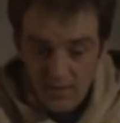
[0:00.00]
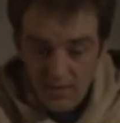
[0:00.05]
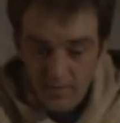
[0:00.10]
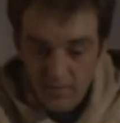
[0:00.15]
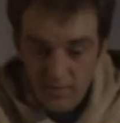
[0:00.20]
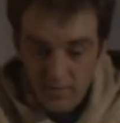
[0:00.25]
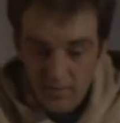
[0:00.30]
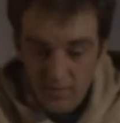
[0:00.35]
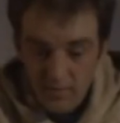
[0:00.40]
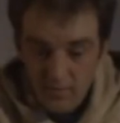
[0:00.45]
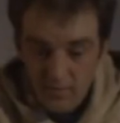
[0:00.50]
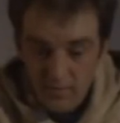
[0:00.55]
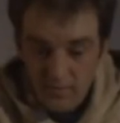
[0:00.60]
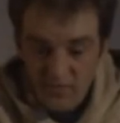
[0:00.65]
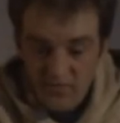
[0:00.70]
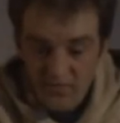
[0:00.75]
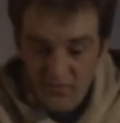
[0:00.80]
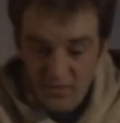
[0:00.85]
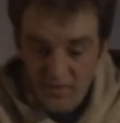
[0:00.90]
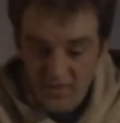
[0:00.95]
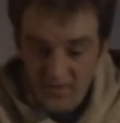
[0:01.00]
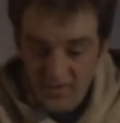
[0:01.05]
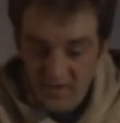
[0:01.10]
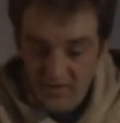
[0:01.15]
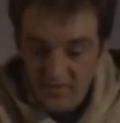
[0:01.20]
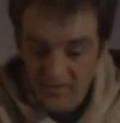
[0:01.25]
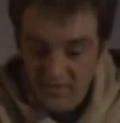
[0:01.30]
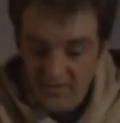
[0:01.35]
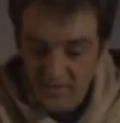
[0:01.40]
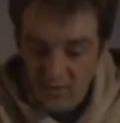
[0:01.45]
maybe sun would
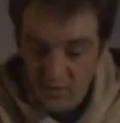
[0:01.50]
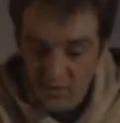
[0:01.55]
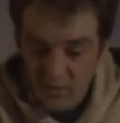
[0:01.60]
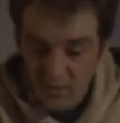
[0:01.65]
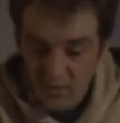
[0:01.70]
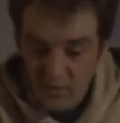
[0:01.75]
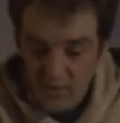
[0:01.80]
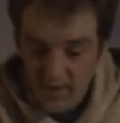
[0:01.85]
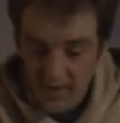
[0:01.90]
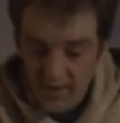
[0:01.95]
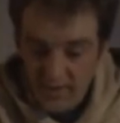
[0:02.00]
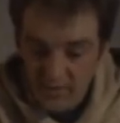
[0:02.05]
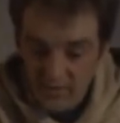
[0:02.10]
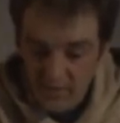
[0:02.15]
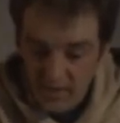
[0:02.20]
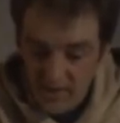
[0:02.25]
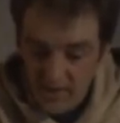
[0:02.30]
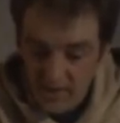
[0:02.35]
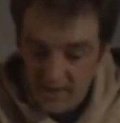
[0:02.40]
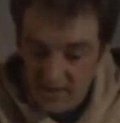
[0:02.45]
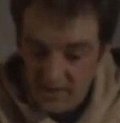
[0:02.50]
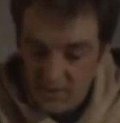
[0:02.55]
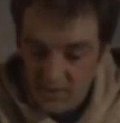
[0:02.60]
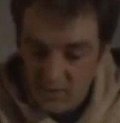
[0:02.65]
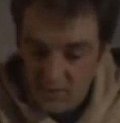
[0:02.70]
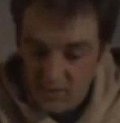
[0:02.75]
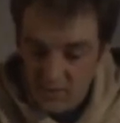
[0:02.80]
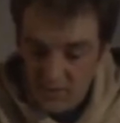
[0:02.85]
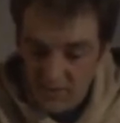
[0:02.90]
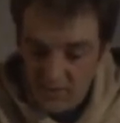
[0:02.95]
be nice also
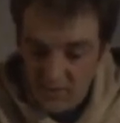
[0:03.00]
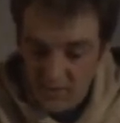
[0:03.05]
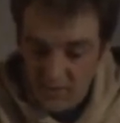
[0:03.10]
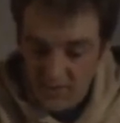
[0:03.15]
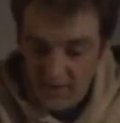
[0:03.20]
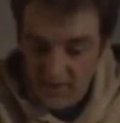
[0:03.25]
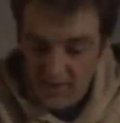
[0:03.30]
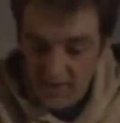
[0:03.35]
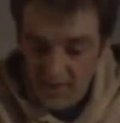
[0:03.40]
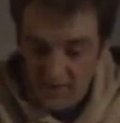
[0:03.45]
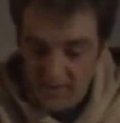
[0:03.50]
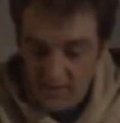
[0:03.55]
but um,